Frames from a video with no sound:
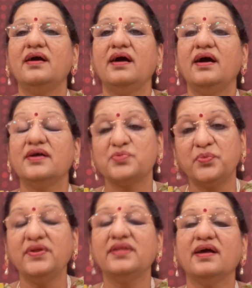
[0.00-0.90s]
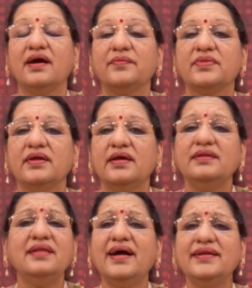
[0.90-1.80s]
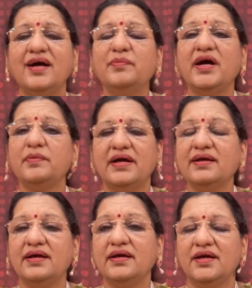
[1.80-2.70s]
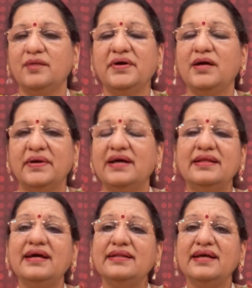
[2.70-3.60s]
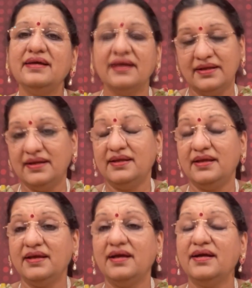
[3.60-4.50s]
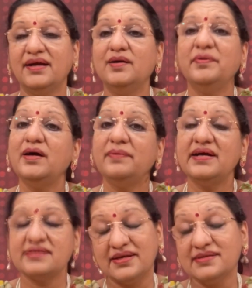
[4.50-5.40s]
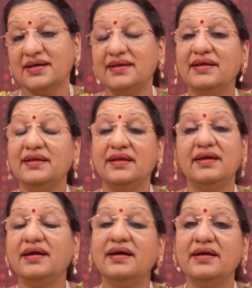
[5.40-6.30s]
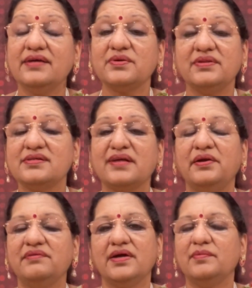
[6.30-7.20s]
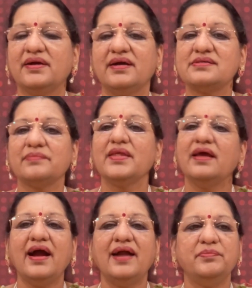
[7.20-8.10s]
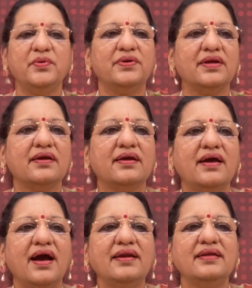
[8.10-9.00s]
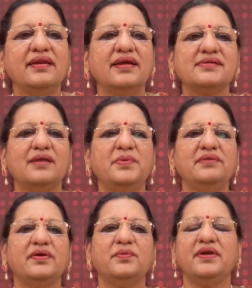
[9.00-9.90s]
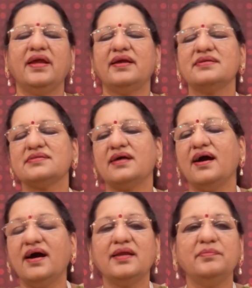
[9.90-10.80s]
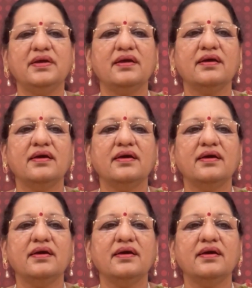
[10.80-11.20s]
Spurita. Da da ba ba ga ga pa pa da da re re ga ga pa pa sa sa re re ga ga. So these kind of gamakas add beauty. Another example we could take is Arabi.